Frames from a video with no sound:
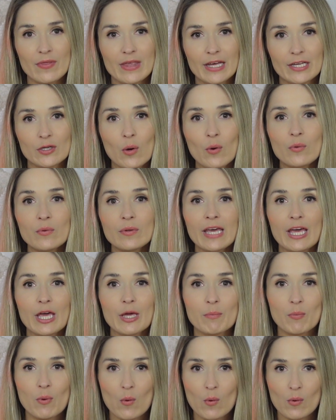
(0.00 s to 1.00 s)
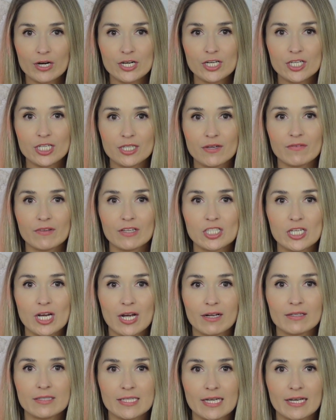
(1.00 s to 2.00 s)
that only a portion of the
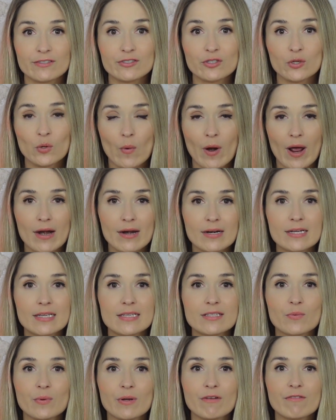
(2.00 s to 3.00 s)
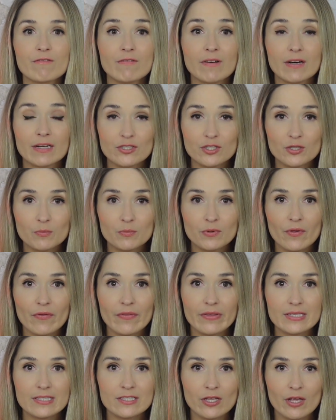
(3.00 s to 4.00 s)
child tax credit is refundable
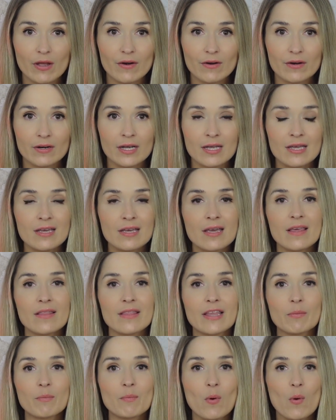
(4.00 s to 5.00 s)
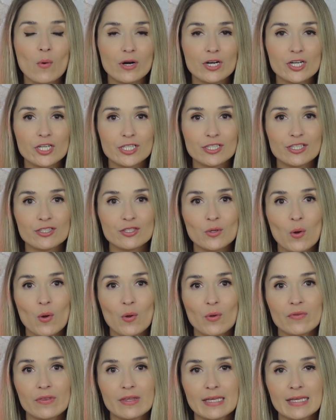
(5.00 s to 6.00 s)
this year. That portion is
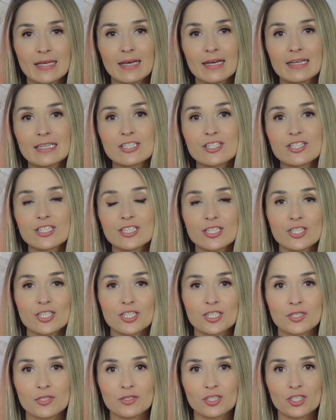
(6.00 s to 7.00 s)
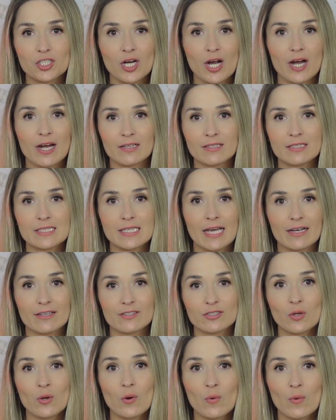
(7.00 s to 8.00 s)
called the additional child
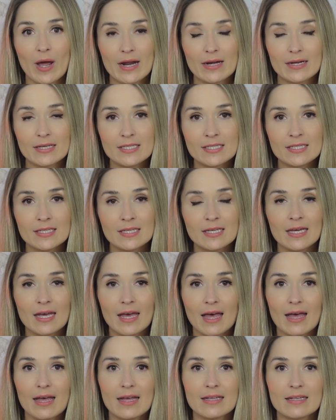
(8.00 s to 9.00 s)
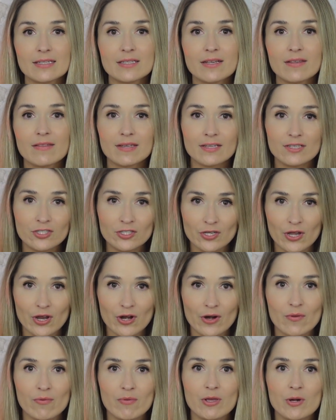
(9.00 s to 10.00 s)
tax credit, and this
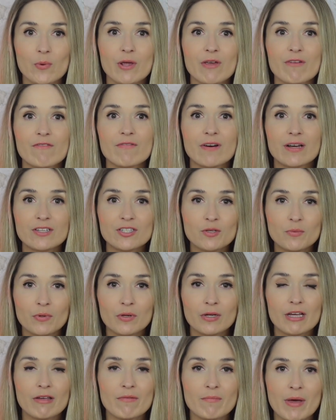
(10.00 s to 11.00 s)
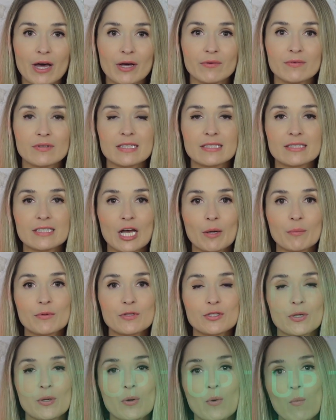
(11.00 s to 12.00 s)
year the refundable amount is up
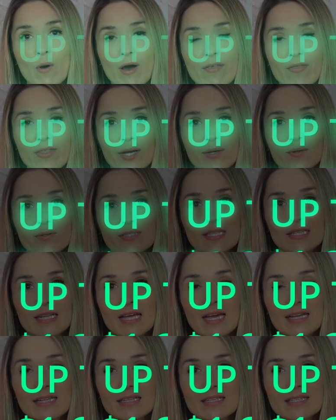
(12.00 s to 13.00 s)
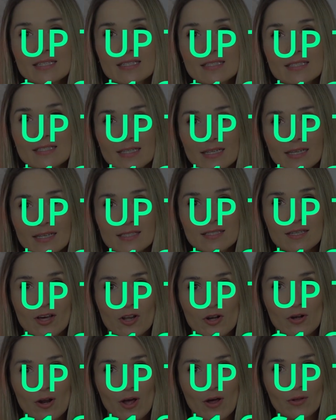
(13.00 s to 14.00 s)
to
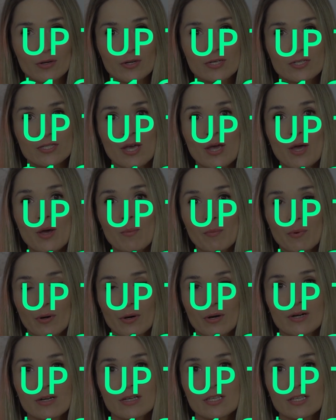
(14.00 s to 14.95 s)
$1,600 per